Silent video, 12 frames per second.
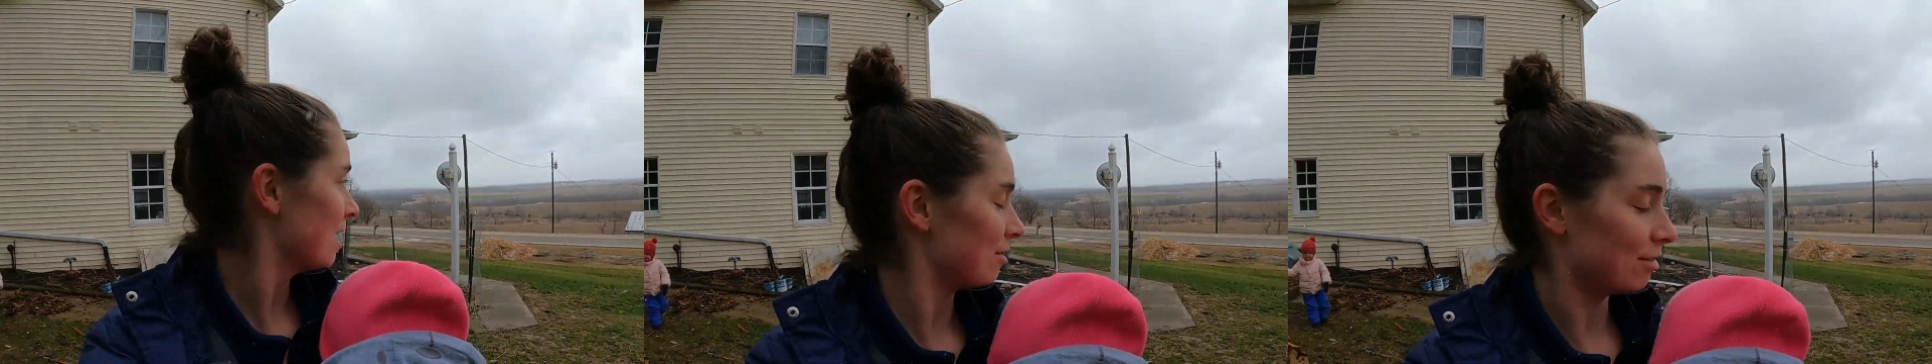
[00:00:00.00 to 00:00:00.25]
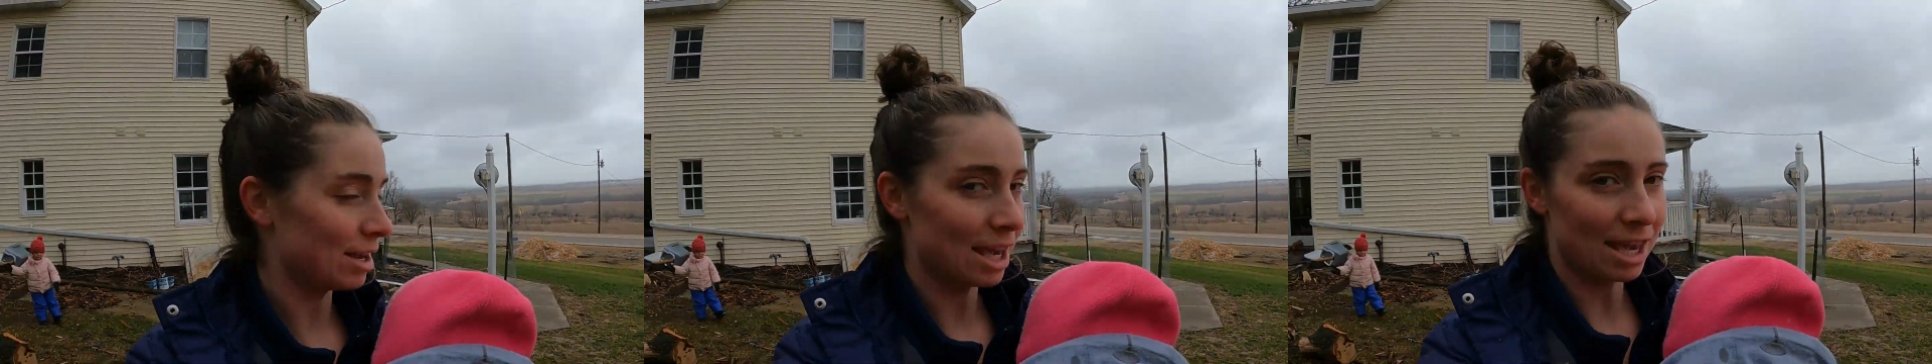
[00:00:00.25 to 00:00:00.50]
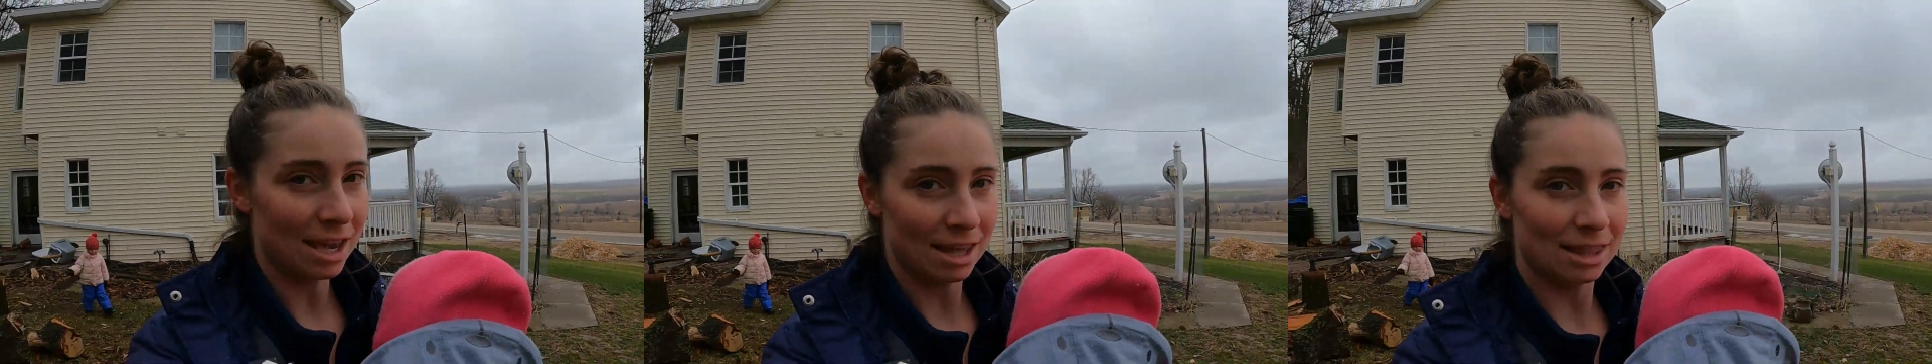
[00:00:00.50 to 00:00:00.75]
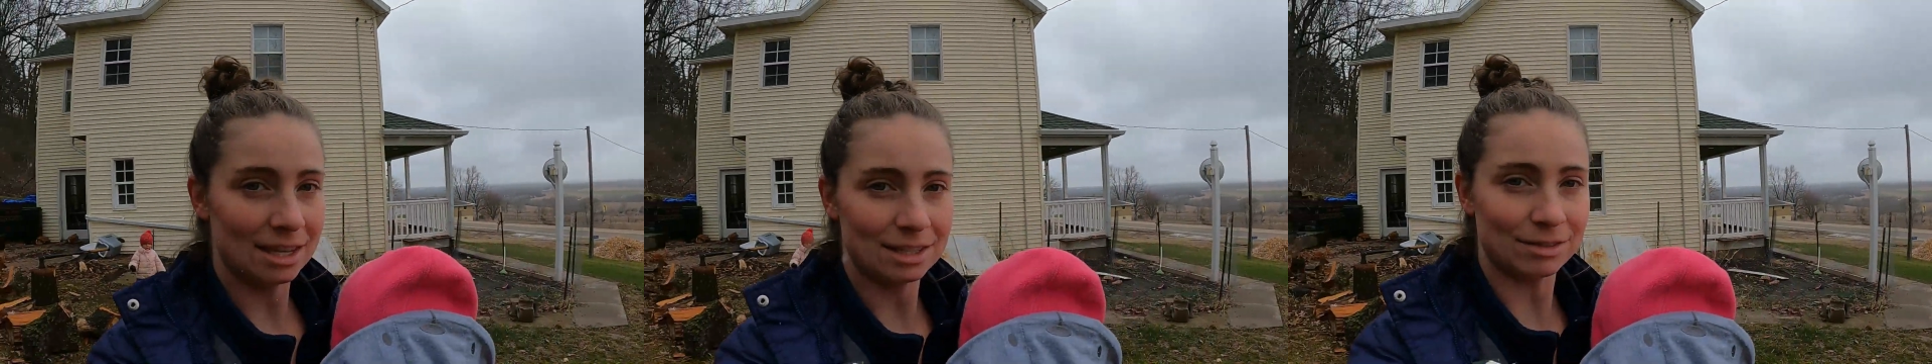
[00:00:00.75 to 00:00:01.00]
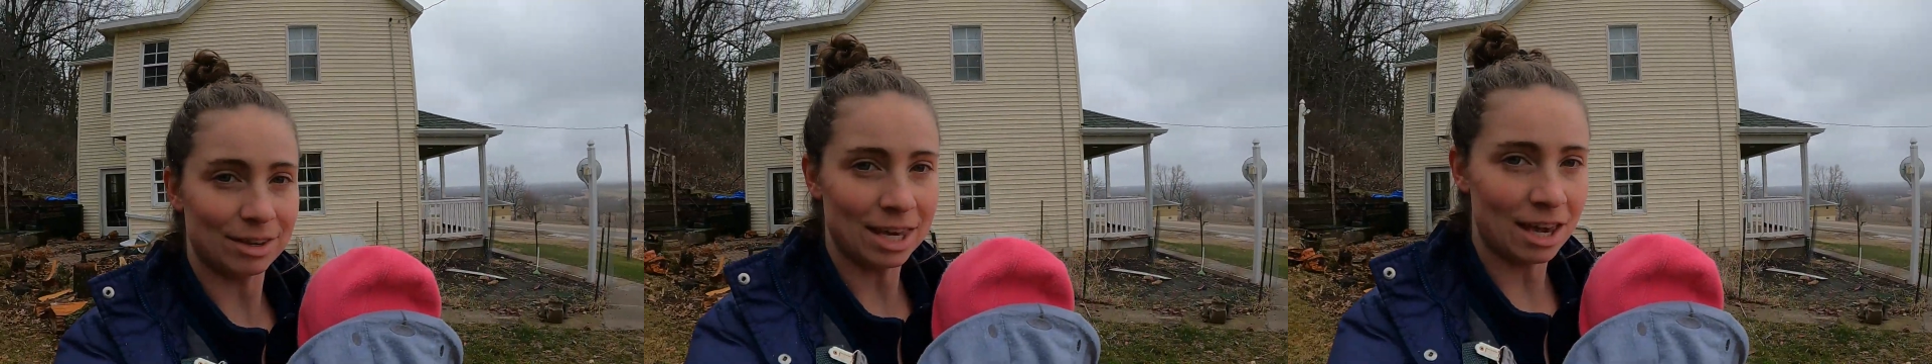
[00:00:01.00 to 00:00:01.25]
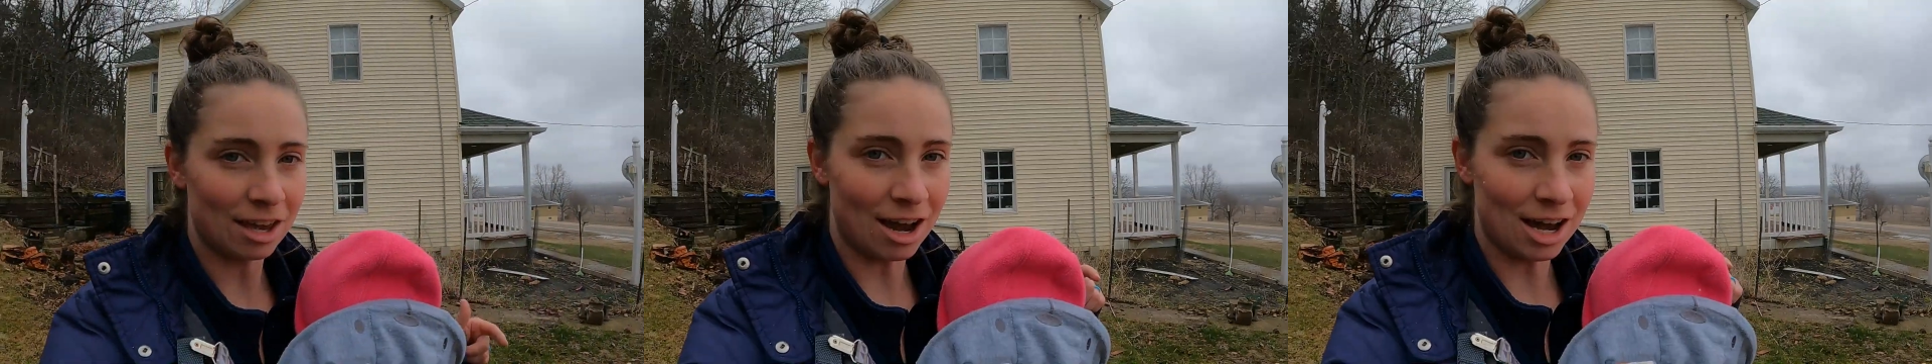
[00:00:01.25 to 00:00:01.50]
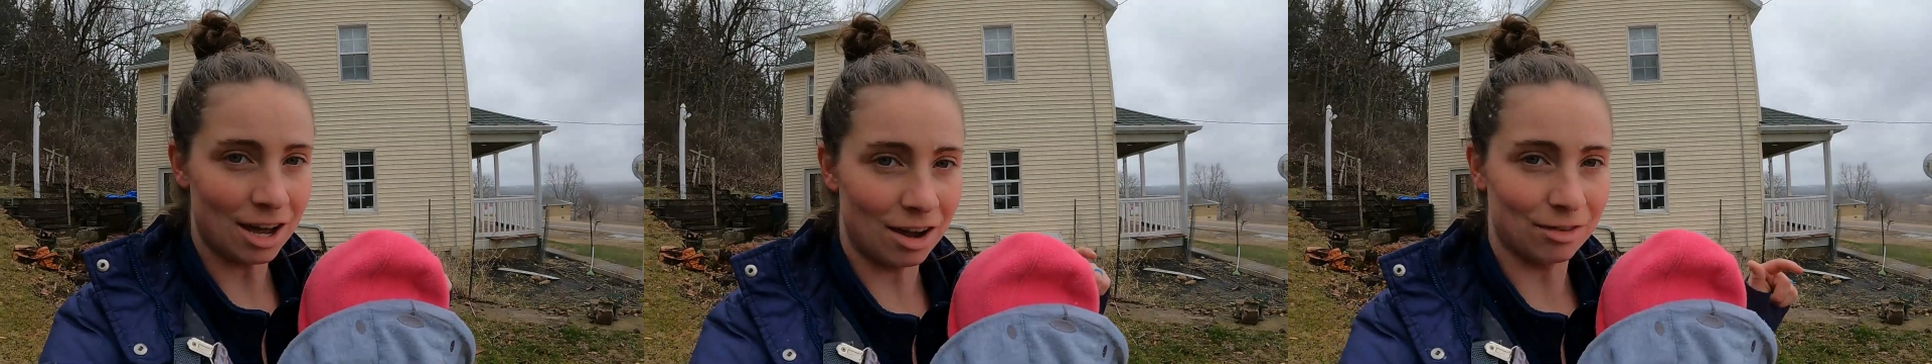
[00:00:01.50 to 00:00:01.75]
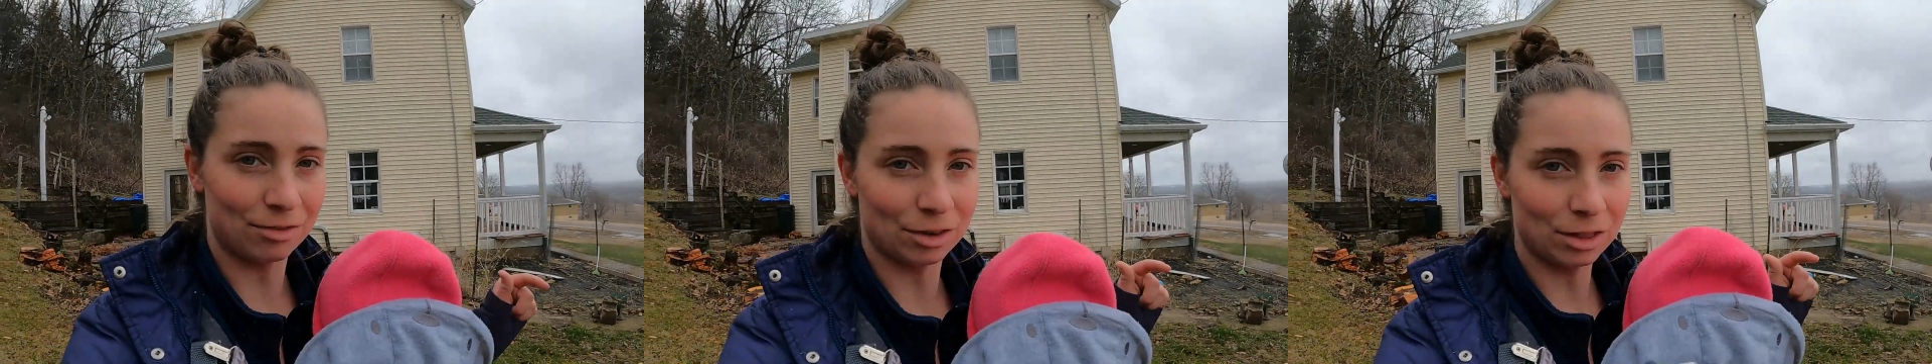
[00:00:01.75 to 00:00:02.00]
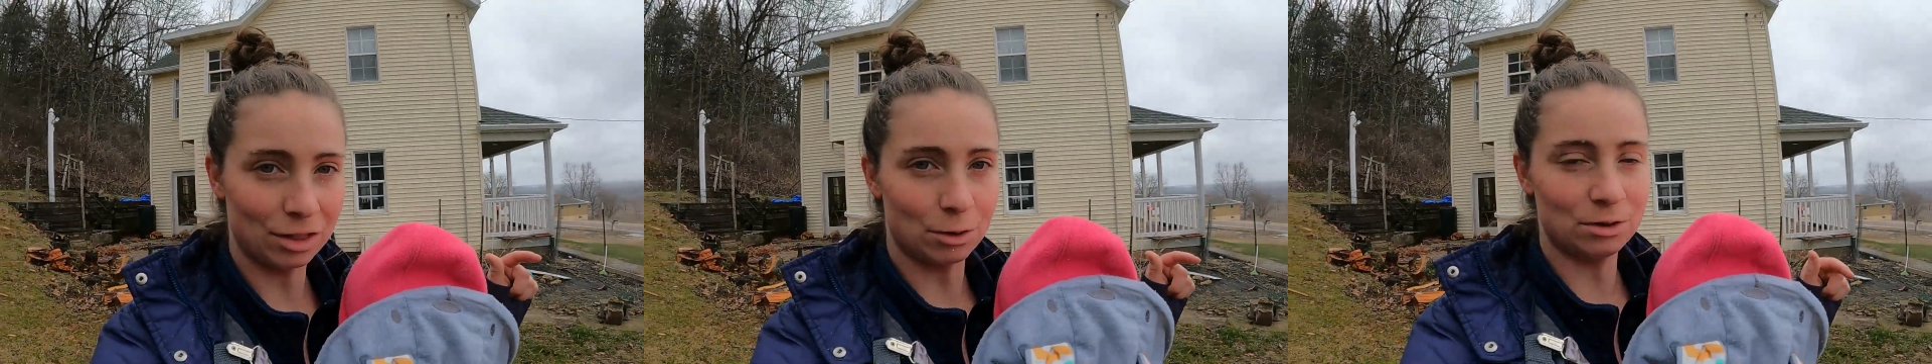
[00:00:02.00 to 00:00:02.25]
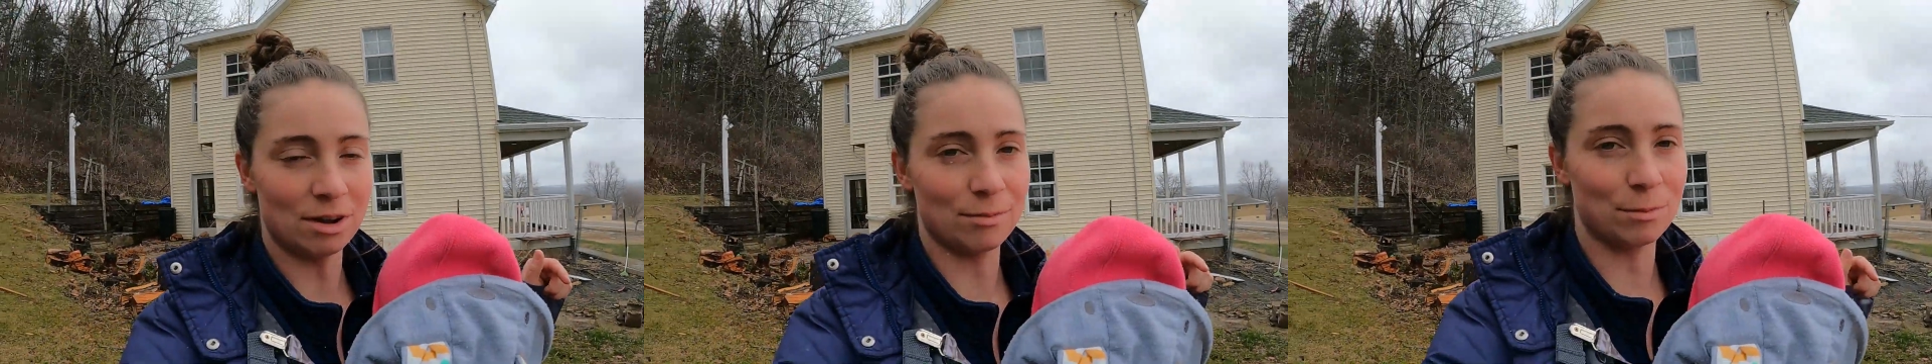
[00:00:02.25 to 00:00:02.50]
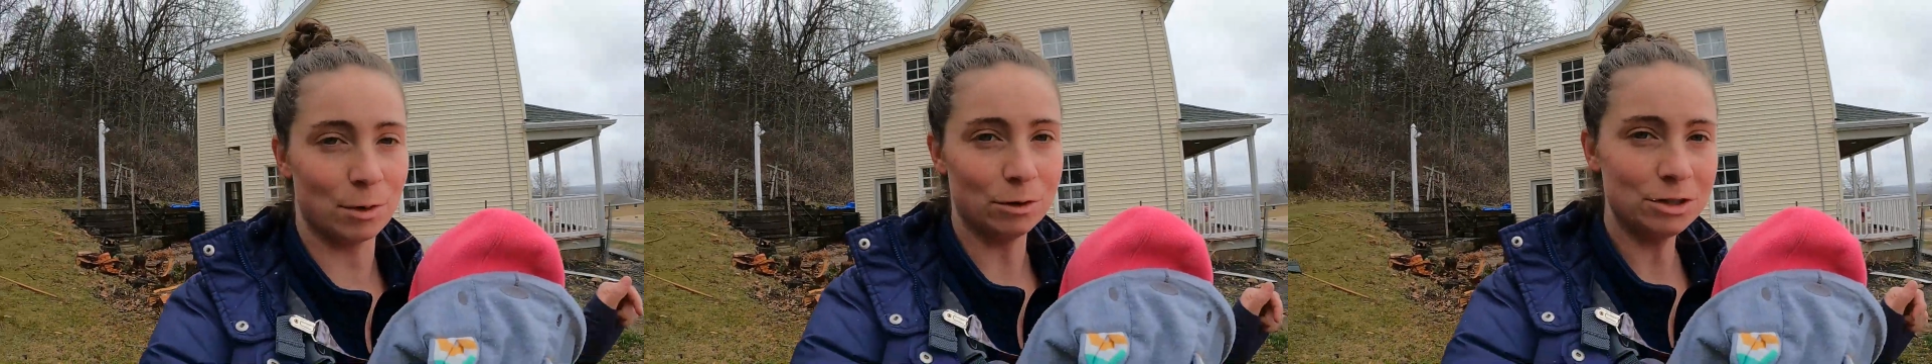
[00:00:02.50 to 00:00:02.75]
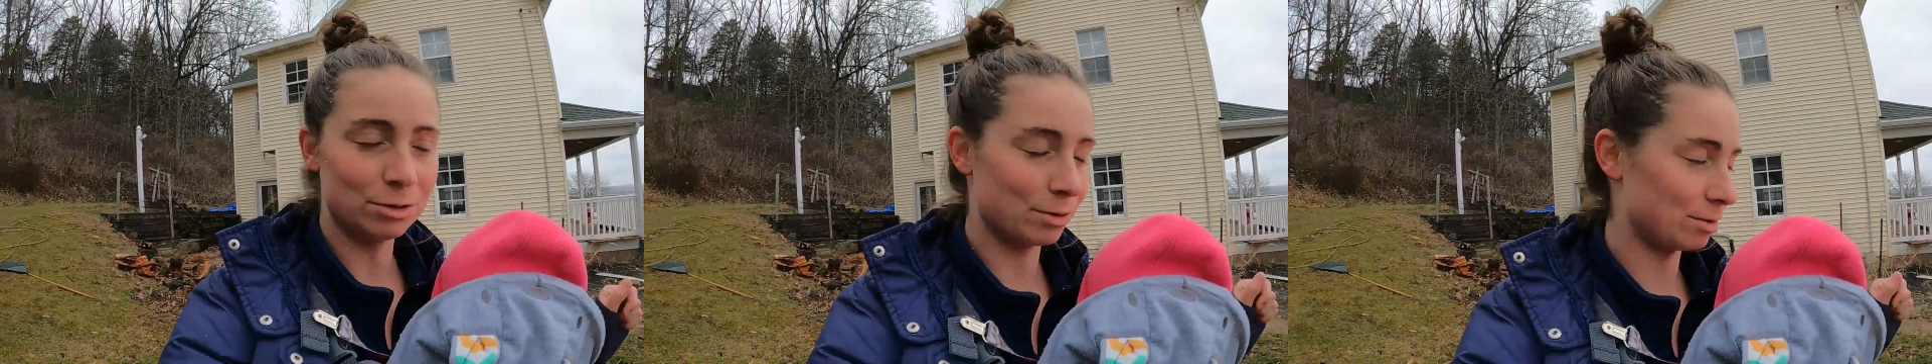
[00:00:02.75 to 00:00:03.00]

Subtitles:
We this week got a free load of mulch,